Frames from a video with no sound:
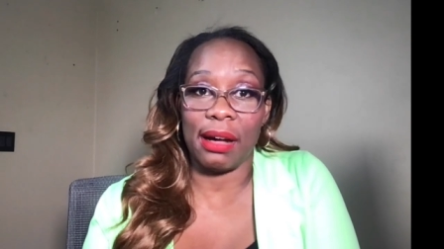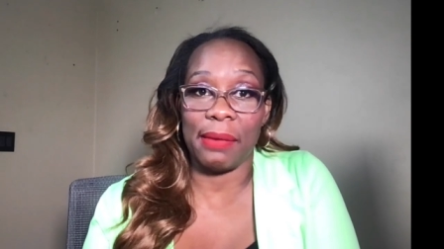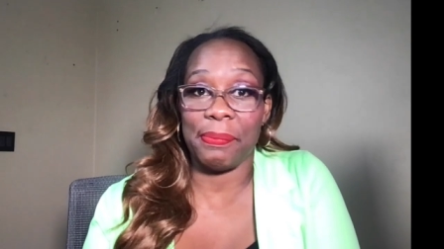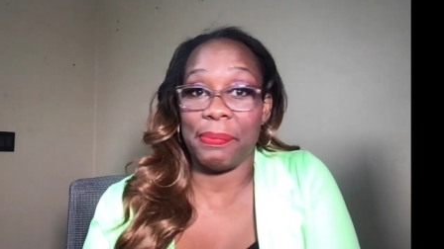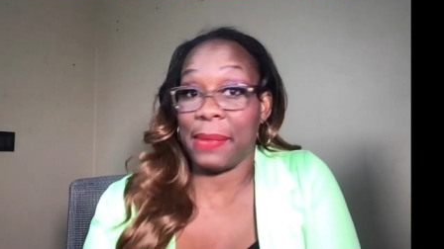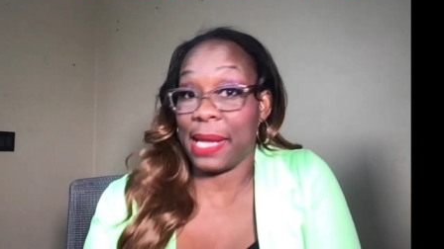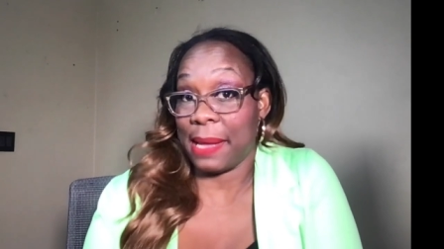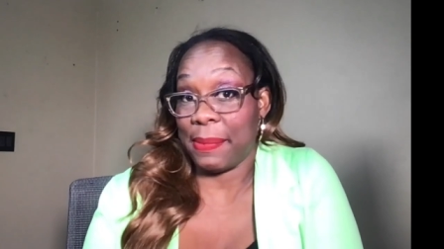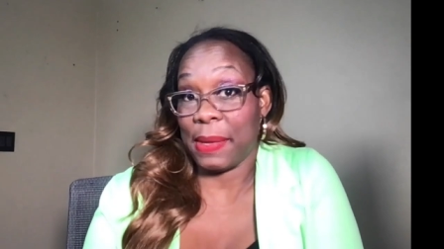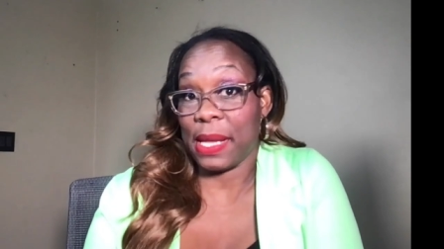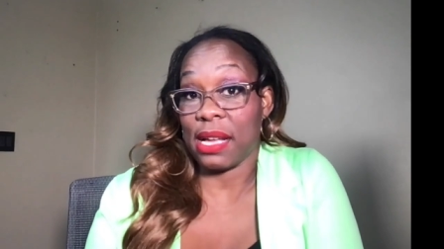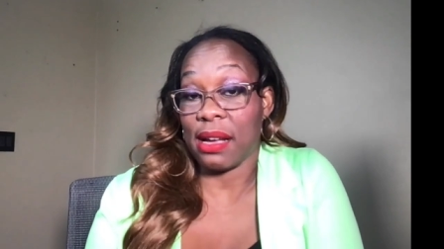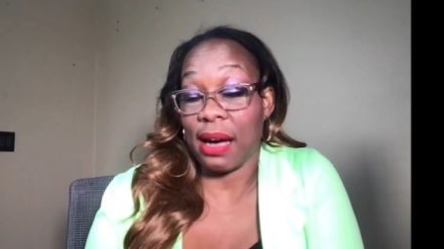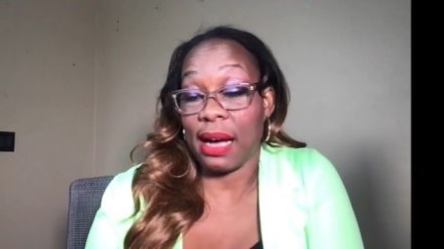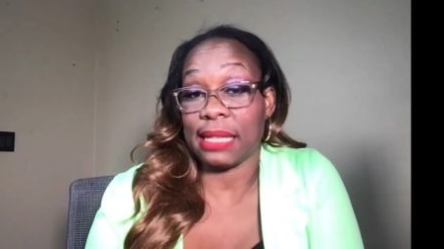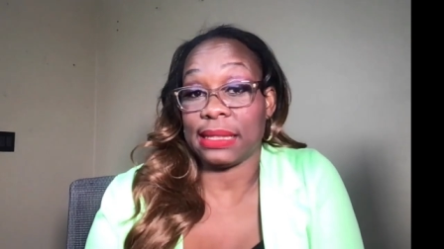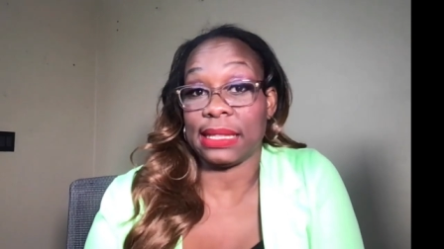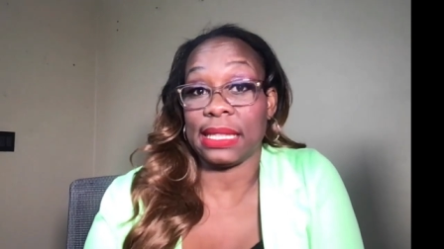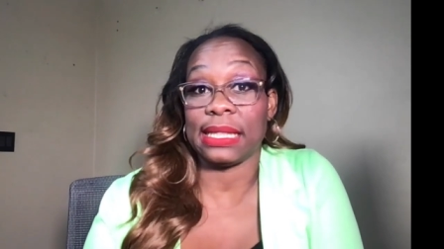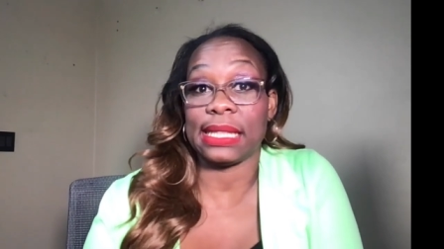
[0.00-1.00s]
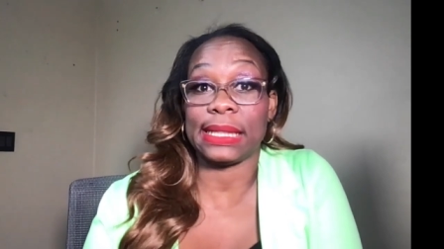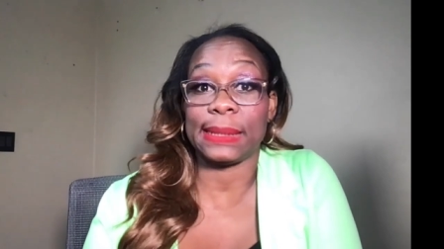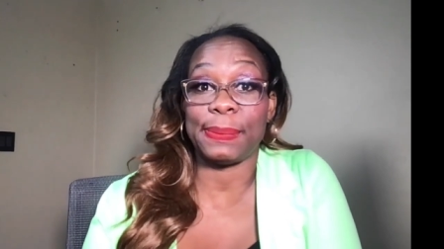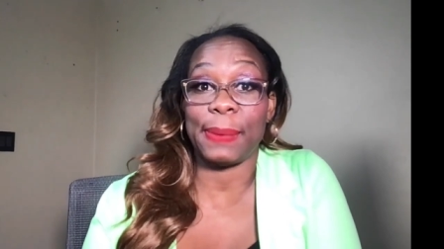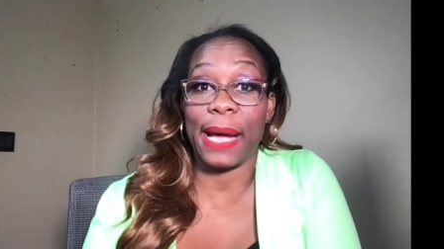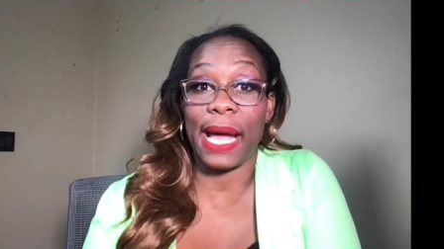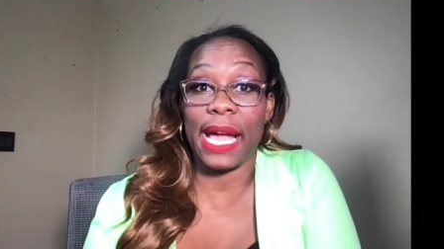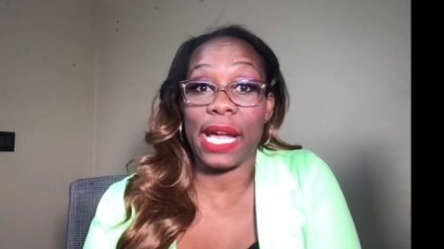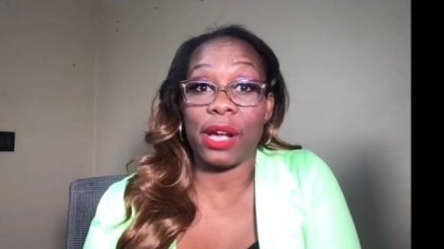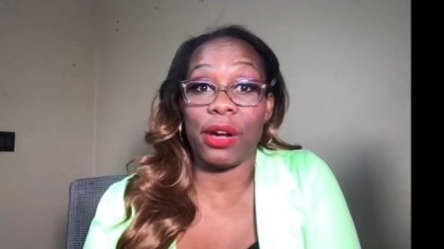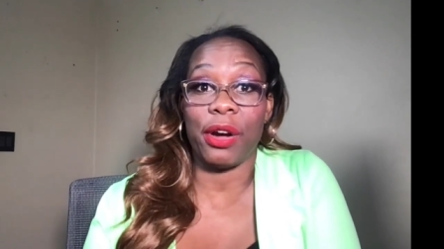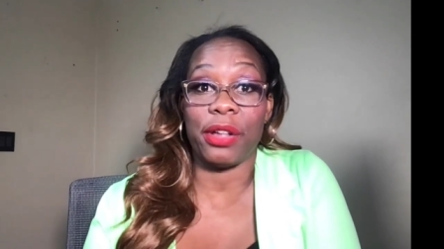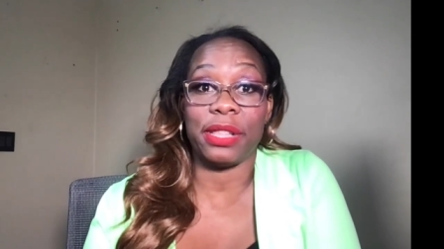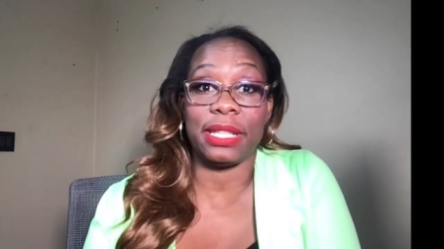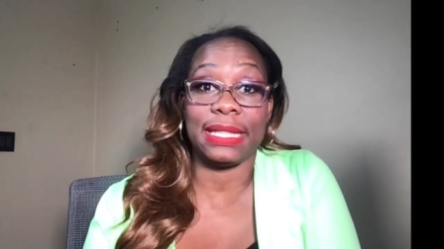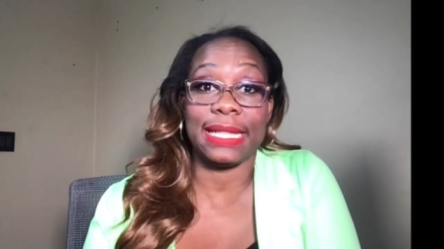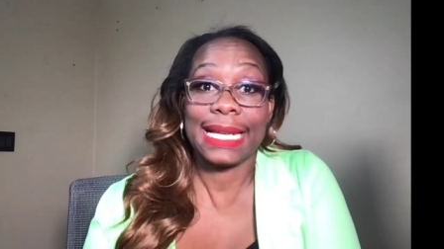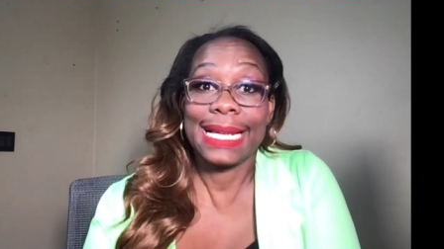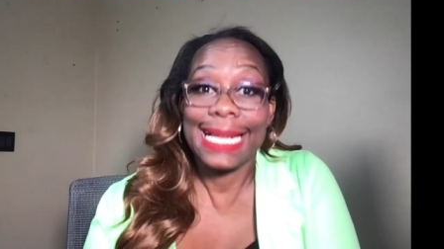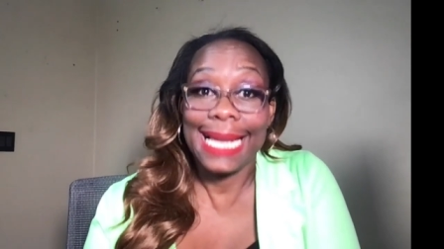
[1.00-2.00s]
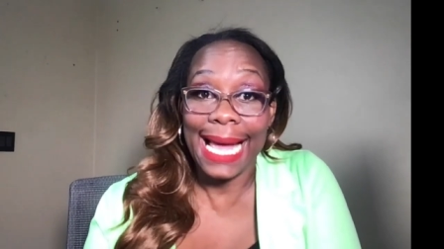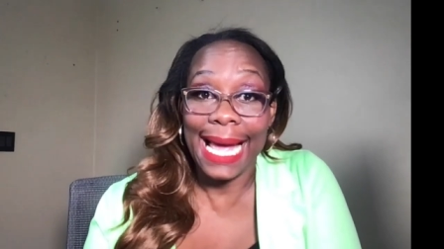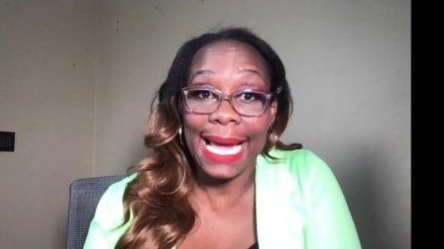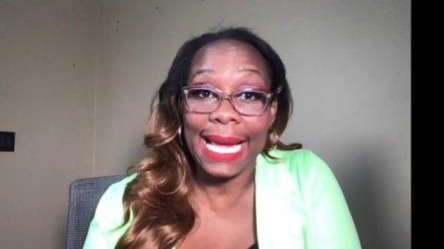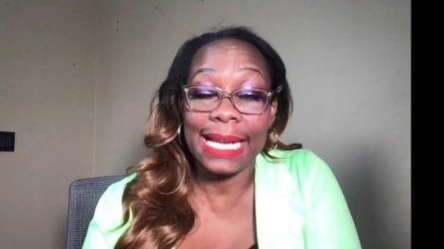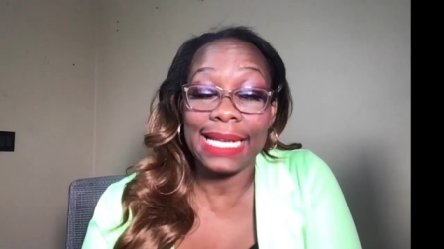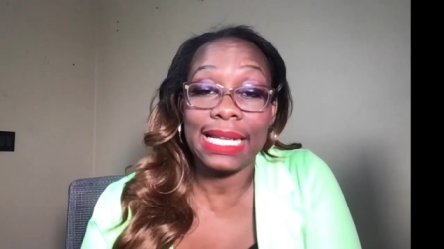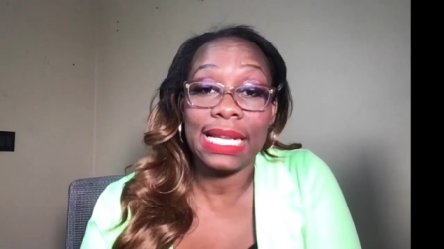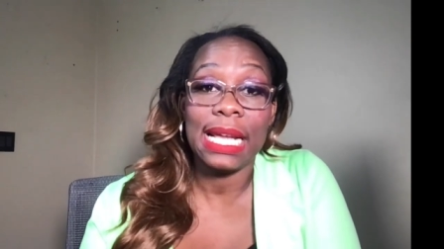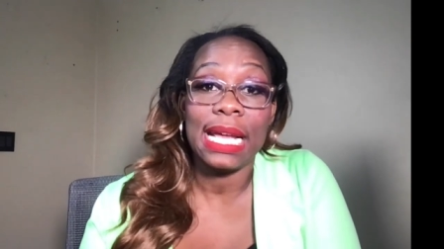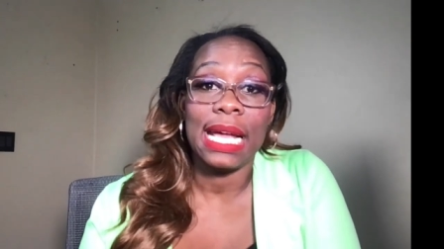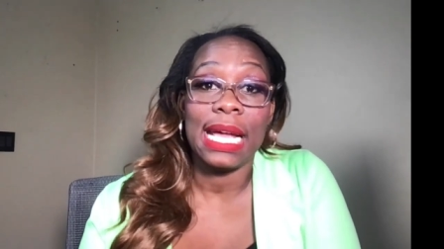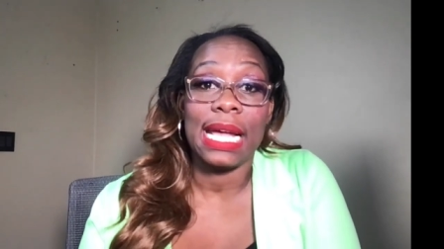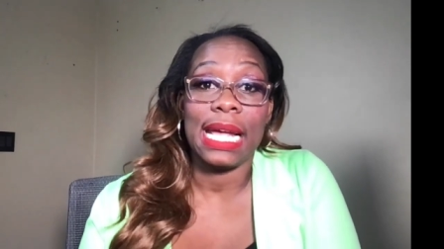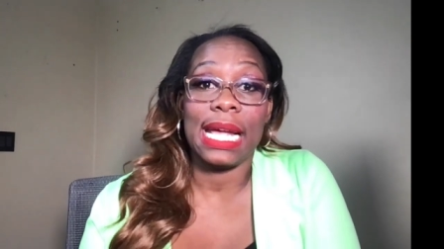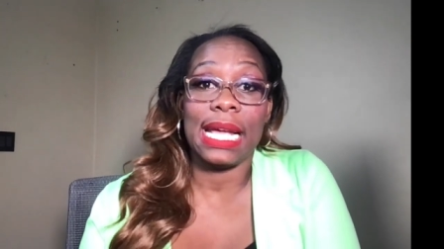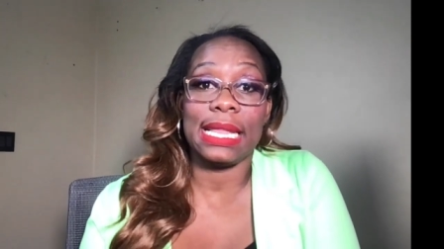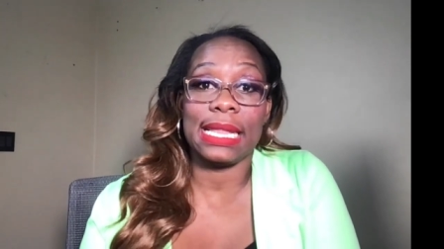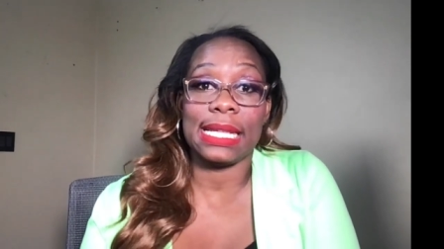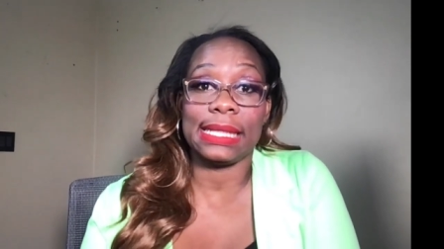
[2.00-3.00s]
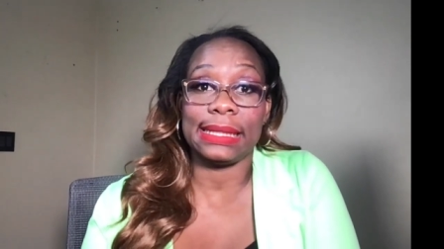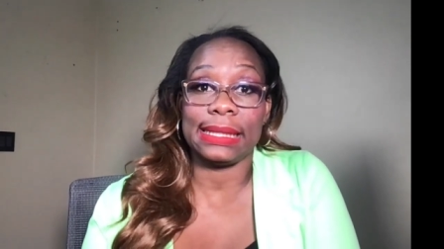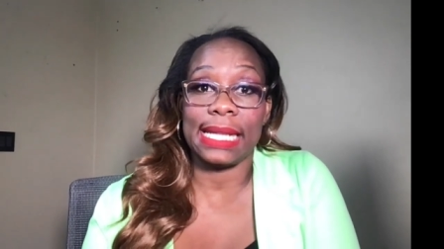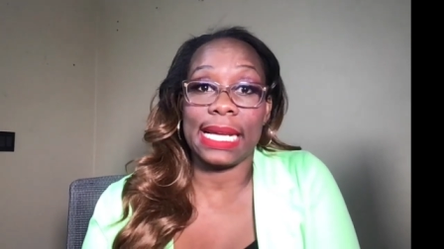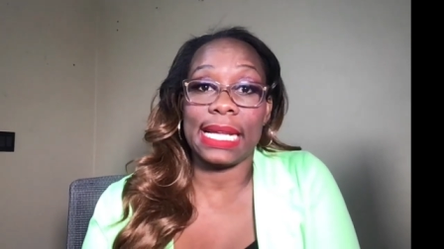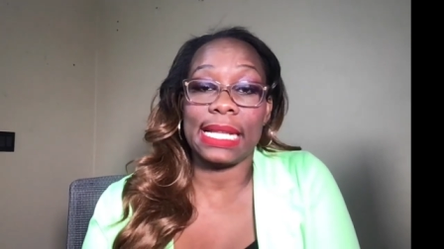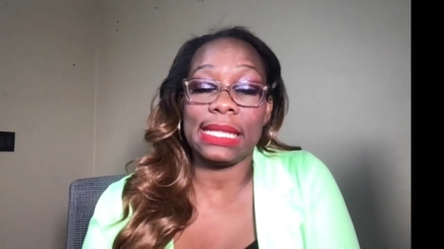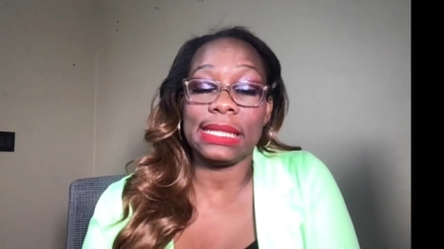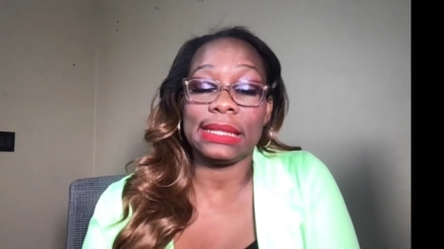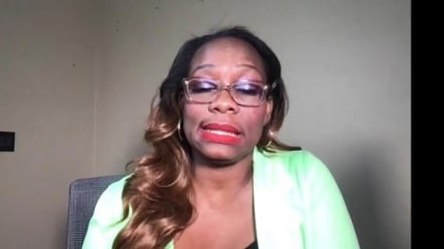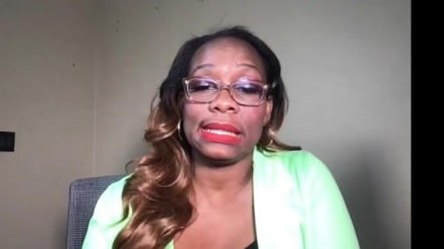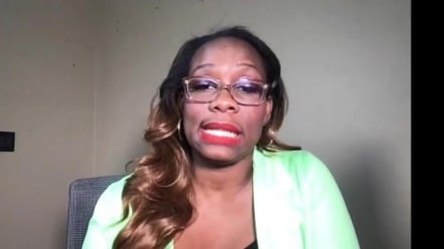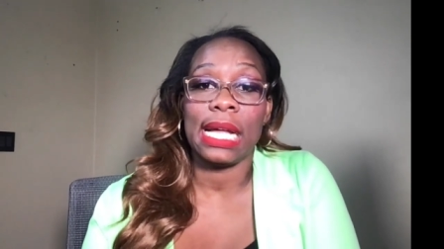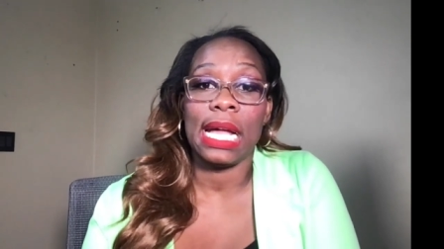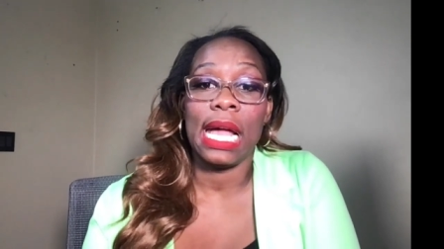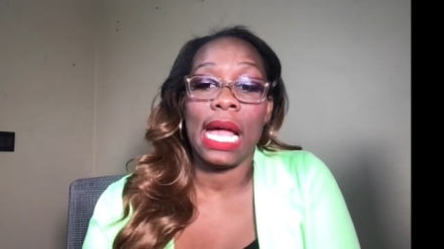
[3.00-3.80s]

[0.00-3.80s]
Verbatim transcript: maybe causing the spike or the decline in the sales?